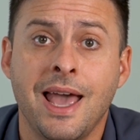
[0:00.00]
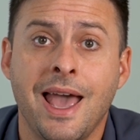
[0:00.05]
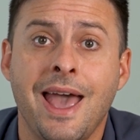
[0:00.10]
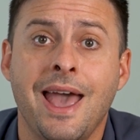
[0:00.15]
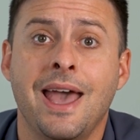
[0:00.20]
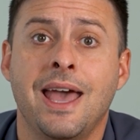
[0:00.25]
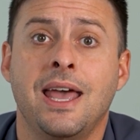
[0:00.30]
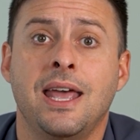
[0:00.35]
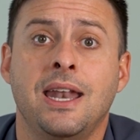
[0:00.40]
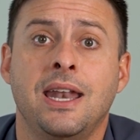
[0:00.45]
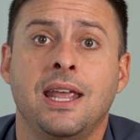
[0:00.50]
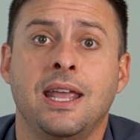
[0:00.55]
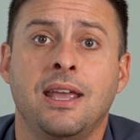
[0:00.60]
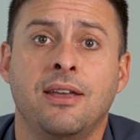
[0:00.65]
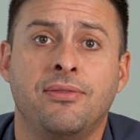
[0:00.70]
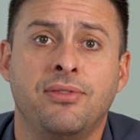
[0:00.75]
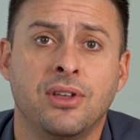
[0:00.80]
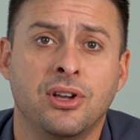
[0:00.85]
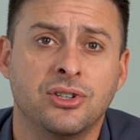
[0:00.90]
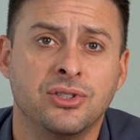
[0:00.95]
And
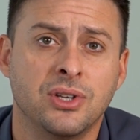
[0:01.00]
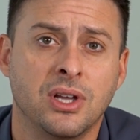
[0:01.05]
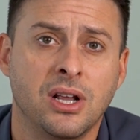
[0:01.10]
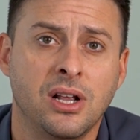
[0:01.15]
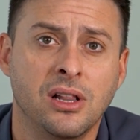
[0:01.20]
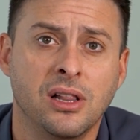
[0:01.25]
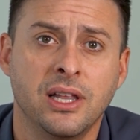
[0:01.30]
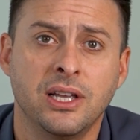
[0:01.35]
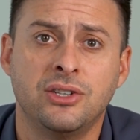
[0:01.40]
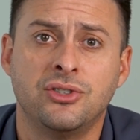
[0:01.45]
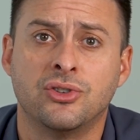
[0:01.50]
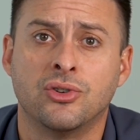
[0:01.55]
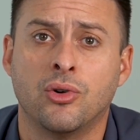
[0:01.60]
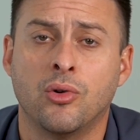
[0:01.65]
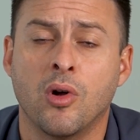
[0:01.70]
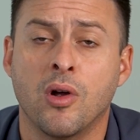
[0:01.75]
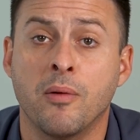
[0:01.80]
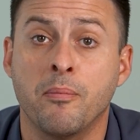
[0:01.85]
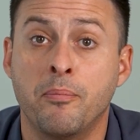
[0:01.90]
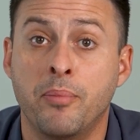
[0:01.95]
if there's a glitch
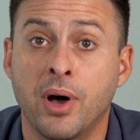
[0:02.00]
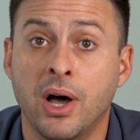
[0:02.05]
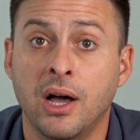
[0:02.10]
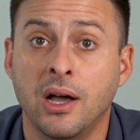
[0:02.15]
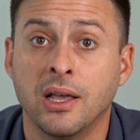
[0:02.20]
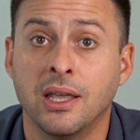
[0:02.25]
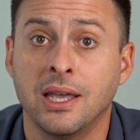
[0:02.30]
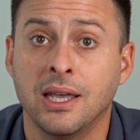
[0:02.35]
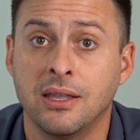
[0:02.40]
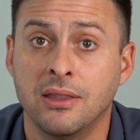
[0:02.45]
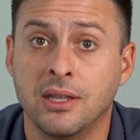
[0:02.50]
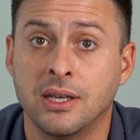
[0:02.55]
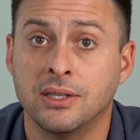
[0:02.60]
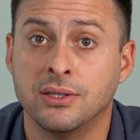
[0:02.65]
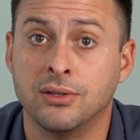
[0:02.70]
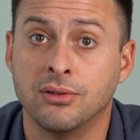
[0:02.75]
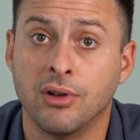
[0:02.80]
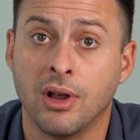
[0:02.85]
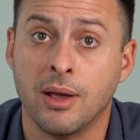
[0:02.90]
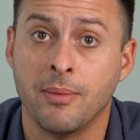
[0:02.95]
or a bug in the
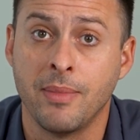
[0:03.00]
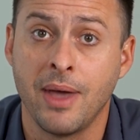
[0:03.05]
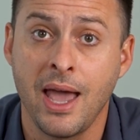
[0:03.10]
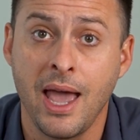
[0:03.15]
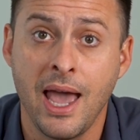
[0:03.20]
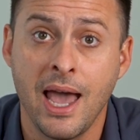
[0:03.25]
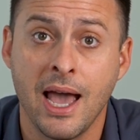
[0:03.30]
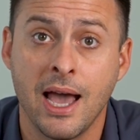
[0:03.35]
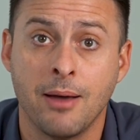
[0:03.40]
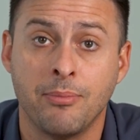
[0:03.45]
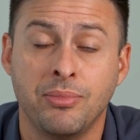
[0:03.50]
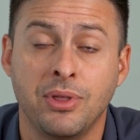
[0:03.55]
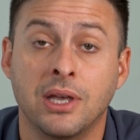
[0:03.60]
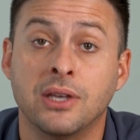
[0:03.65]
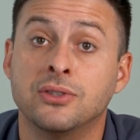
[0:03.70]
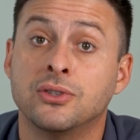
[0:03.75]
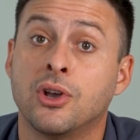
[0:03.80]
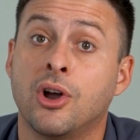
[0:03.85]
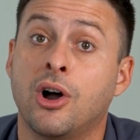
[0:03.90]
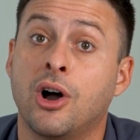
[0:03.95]
Instagram app
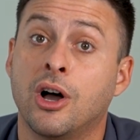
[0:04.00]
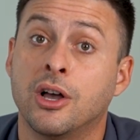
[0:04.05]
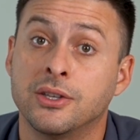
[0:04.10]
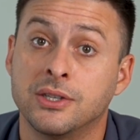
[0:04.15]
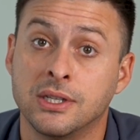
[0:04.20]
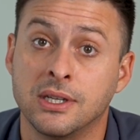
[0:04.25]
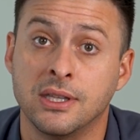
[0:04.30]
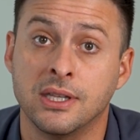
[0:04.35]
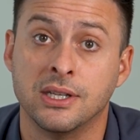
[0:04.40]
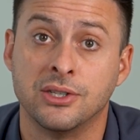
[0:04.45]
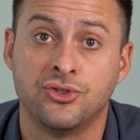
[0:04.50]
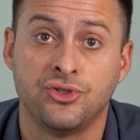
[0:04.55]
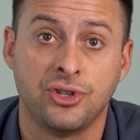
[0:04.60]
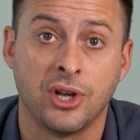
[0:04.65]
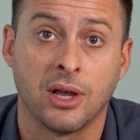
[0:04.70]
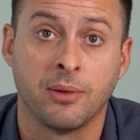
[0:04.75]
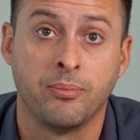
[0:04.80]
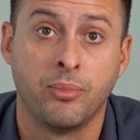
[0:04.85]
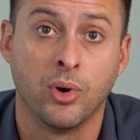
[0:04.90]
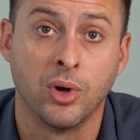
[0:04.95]
that's causing this
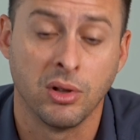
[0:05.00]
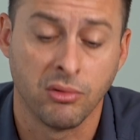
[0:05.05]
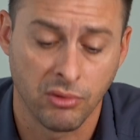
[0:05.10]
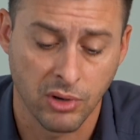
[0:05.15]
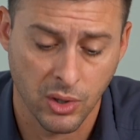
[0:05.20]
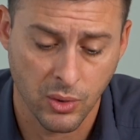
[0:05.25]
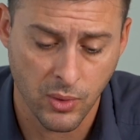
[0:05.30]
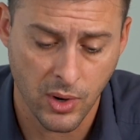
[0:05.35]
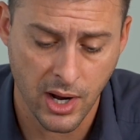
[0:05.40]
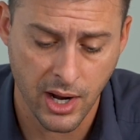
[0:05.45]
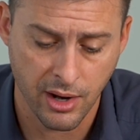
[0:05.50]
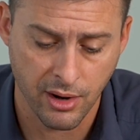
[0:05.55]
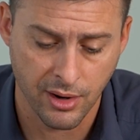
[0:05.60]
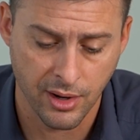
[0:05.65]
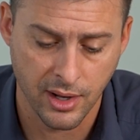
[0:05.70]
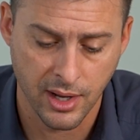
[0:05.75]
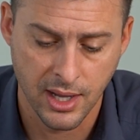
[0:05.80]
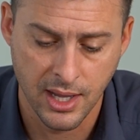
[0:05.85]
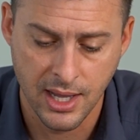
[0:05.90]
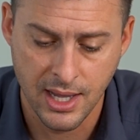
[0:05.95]
checkpoint
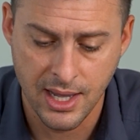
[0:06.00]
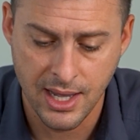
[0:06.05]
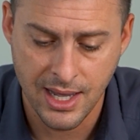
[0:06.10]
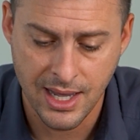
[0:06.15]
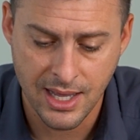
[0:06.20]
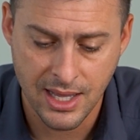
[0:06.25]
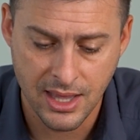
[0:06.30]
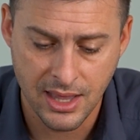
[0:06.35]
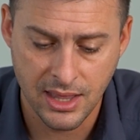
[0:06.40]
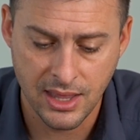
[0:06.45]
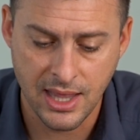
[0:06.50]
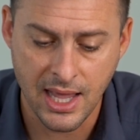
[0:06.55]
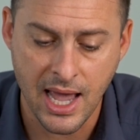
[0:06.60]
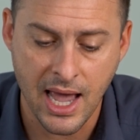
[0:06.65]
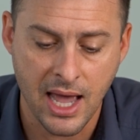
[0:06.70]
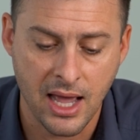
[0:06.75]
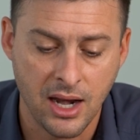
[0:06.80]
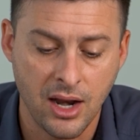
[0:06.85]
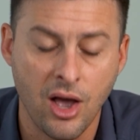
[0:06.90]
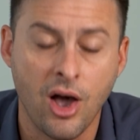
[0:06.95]
required,
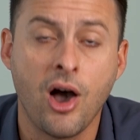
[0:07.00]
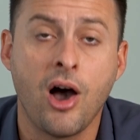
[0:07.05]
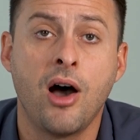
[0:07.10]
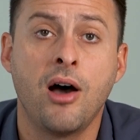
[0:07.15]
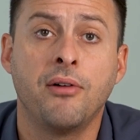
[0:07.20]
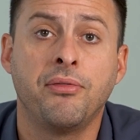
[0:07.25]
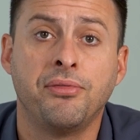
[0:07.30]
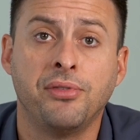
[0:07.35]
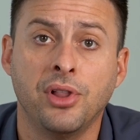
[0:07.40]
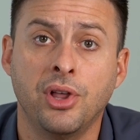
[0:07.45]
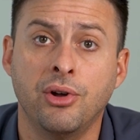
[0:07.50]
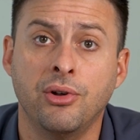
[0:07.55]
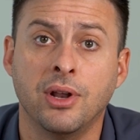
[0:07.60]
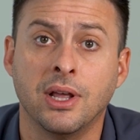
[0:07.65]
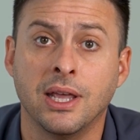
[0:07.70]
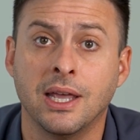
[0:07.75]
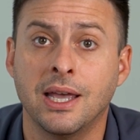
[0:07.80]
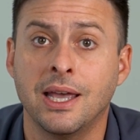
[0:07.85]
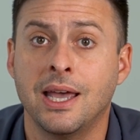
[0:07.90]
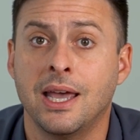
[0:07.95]
that
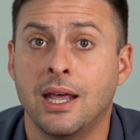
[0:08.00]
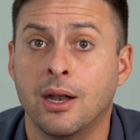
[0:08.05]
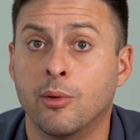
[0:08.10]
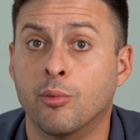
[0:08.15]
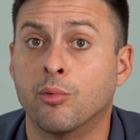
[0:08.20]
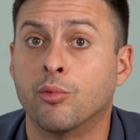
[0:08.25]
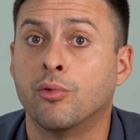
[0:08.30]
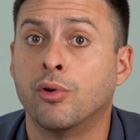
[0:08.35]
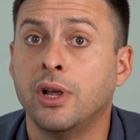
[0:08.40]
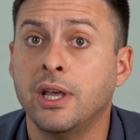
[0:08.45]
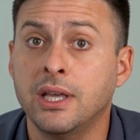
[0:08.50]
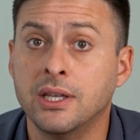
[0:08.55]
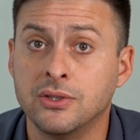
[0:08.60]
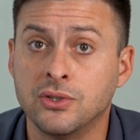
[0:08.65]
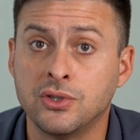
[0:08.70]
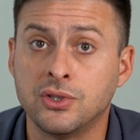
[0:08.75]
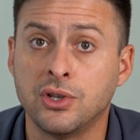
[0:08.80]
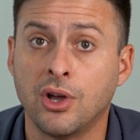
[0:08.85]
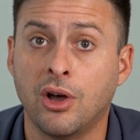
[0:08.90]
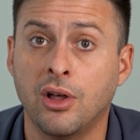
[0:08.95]
offloading it and
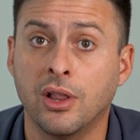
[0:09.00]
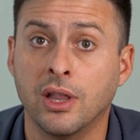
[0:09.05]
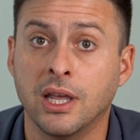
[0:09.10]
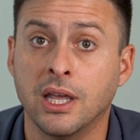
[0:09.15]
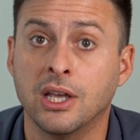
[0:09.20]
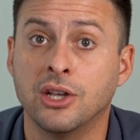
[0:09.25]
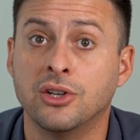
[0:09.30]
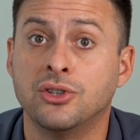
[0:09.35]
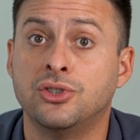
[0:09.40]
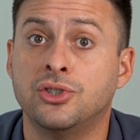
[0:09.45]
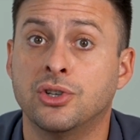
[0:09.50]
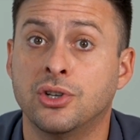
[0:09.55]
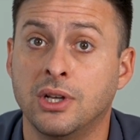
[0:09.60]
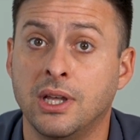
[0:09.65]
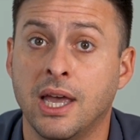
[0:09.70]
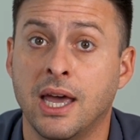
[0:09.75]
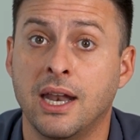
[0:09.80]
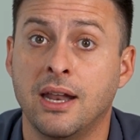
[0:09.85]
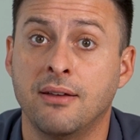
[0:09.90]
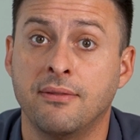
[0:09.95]
reinstalling it should
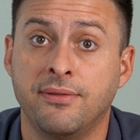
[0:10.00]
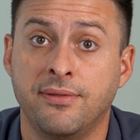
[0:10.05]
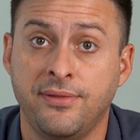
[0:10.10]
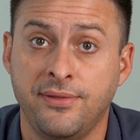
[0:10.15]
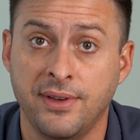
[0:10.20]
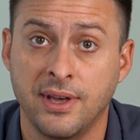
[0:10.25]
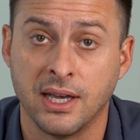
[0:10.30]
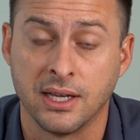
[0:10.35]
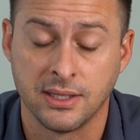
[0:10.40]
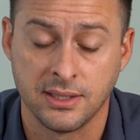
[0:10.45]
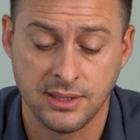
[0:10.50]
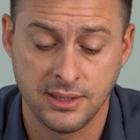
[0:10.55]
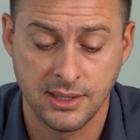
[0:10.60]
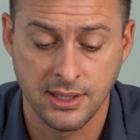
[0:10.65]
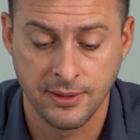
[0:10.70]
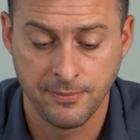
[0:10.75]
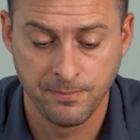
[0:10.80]
get it fixed.